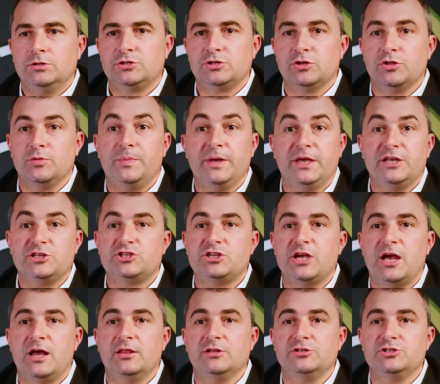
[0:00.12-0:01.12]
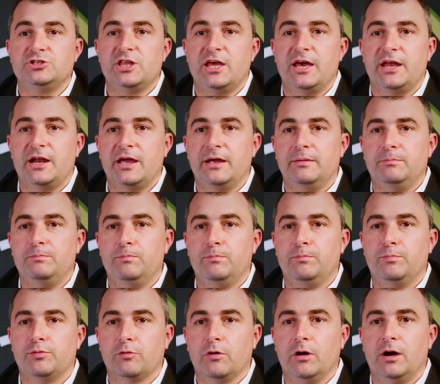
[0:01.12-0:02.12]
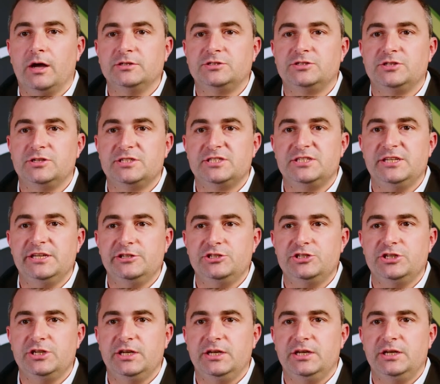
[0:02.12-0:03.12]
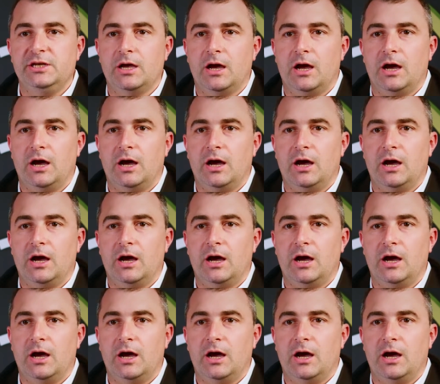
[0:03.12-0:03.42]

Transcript: So the biggest challenge that I brought to C G